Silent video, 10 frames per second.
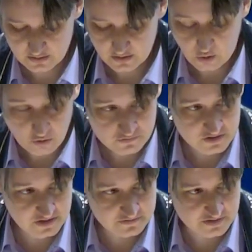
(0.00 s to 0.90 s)

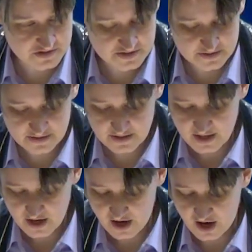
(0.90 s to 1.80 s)
Overgivers
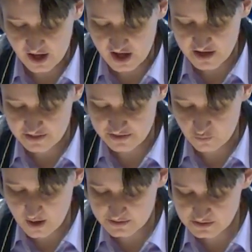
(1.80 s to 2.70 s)
are the
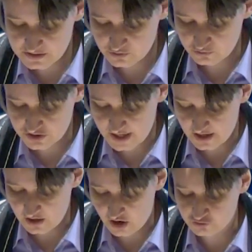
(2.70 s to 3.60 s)
ones who
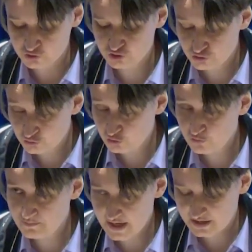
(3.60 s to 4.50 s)
take on too
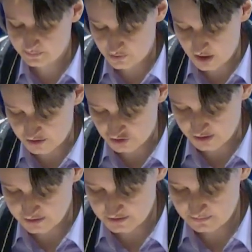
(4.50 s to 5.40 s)
many
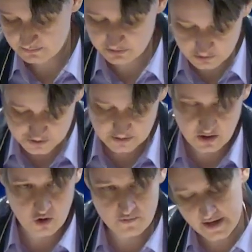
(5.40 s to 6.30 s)
projects, both at
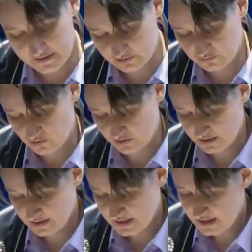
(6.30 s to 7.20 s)
home and at
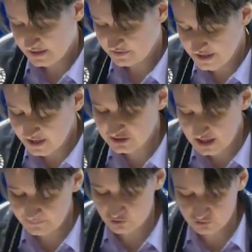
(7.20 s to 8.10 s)
work. They
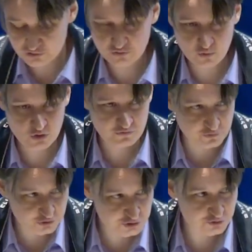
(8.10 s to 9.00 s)
attempt to do the work
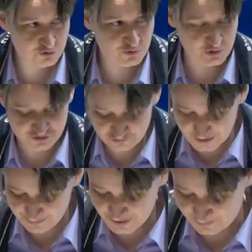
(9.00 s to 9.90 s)
for 2 or 3
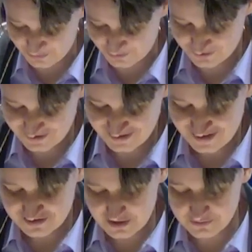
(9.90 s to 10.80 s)
people.
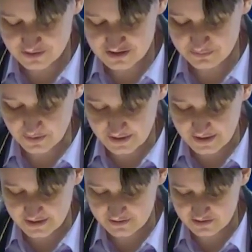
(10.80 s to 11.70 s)
They will
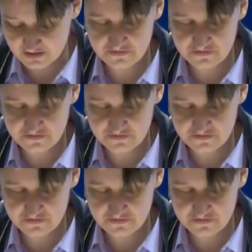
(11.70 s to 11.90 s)
explain that they feel